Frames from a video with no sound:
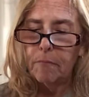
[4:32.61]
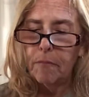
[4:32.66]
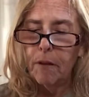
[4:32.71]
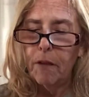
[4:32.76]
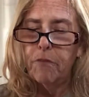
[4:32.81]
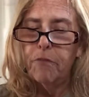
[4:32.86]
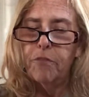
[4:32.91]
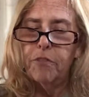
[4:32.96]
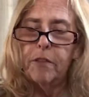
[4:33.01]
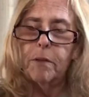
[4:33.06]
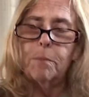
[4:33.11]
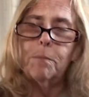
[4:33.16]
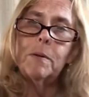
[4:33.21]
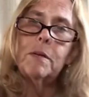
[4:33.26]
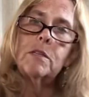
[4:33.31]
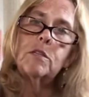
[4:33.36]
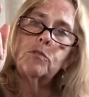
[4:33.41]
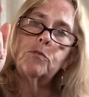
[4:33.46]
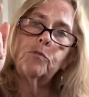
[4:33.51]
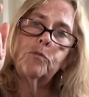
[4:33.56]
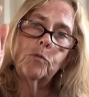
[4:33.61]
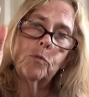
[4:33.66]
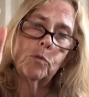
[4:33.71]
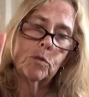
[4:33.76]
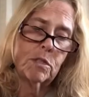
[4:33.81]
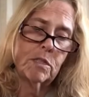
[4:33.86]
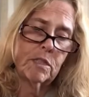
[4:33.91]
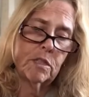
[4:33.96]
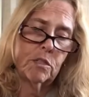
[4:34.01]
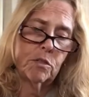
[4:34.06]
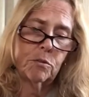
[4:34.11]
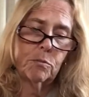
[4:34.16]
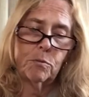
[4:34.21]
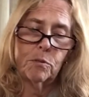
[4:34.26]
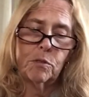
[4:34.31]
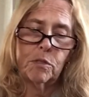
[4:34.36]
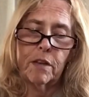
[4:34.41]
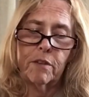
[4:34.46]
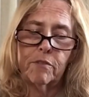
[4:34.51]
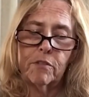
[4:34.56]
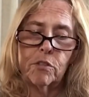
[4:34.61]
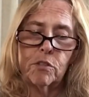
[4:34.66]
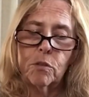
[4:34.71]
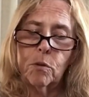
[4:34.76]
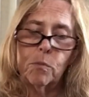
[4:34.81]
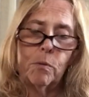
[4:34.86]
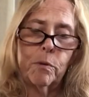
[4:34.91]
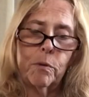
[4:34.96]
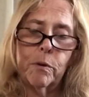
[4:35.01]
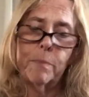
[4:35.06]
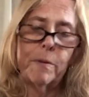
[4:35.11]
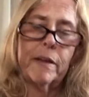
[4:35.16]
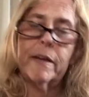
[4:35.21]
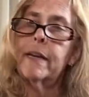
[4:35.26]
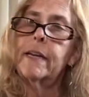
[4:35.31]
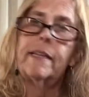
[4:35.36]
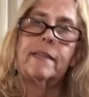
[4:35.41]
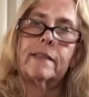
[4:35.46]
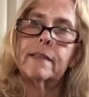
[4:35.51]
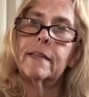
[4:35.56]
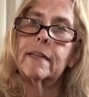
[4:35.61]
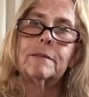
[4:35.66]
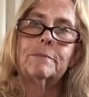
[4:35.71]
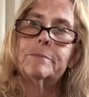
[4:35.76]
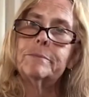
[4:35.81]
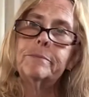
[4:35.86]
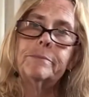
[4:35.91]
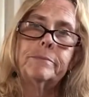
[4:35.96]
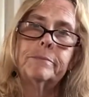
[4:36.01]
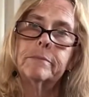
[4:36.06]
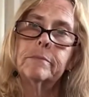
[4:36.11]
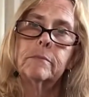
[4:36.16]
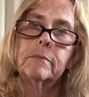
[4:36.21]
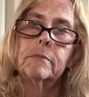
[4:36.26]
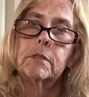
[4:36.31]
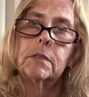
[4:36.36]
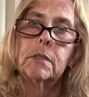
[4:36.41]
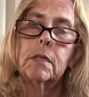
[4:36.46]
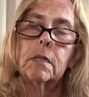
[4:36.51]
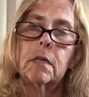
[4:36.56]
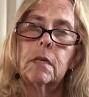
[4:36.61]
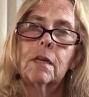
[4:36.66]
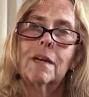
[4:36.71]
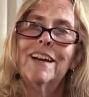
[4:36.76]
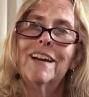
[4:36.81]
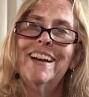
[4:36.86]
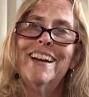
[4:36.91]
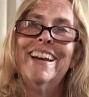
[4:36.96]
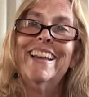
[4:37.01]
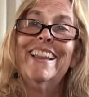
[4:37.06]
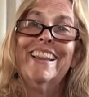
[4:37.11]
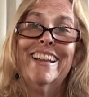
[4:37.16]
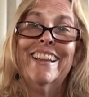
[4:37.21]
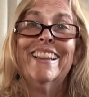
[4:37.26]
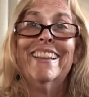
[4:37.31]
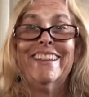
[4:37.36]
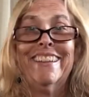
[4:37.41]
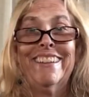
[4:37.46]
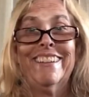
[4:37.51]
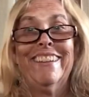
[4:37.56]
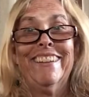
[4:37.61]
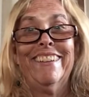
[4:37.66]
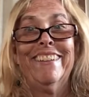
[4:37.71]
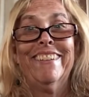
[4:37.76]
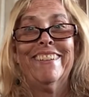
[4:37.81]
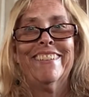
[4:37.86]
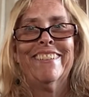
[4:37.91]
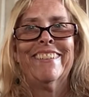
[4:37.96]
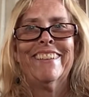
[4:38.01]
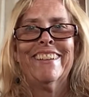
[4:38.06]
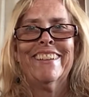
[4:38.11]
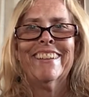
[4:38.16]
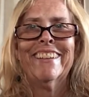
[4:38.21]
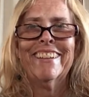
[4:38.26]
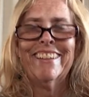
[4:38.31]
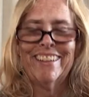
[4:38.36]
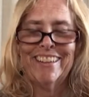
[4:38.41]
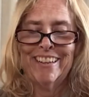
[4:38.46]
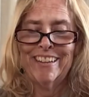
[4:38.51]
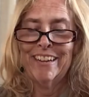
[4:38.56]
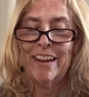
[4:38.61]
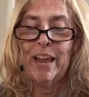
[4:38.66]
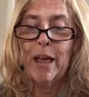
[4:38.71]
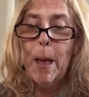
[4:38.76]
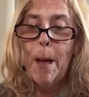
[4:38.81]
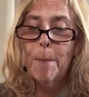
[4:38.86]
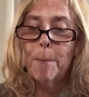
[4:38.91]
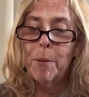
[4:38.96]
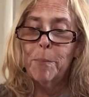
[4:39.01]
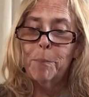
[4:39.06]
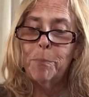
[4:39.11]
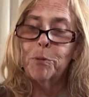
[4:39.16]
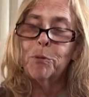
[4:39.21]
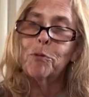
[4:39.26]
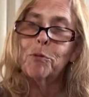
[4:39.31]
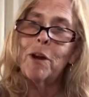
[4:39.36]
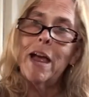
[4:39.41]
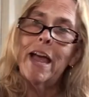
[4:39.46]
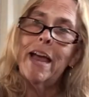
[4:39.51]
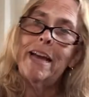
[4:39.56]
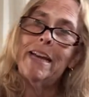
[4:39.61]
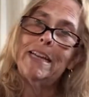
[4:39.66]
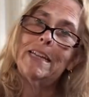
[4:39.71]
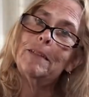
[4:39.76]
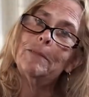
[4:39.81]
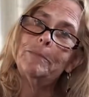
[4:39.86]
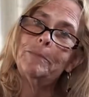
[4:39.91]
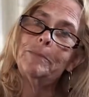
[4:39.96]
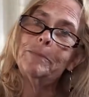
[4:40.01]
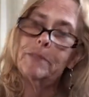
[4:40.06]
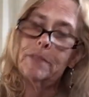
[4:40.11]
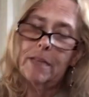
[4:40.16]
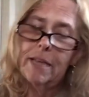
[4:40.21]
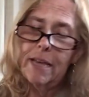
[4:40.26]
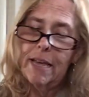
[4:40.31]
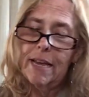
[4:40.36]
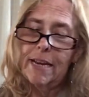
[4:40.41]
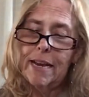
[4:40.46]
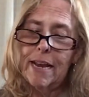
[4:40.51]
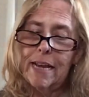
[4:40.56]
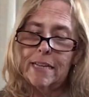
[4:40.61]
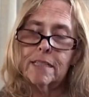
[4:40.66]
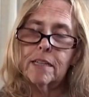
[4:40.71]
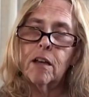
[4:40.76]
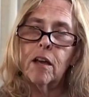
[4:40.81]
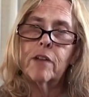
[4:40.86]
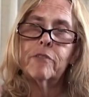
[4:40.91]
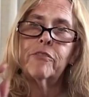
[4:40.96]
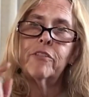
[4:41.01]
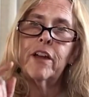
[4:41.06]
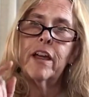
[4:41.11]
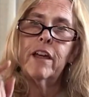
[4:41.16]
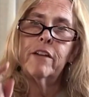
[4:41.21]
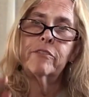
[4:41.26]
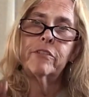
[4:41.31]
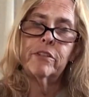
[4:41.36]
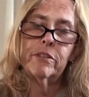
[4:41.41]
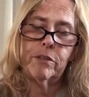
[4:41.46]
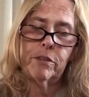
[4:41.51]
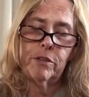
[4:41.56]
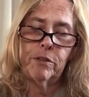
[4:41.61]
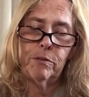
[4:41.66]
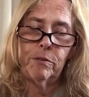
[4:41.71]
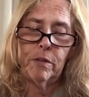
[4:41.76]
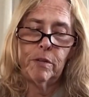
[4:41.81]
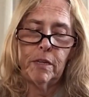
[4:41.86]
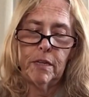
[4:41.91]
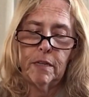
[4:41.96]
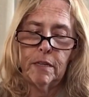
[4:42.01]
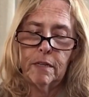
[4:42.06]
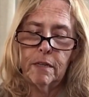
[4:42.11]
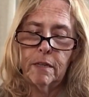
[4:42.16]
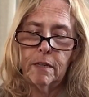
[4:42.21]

Philippians 4:6-7. Don't worry about anything. That's easier said than done. But pray and ask God for everything you need.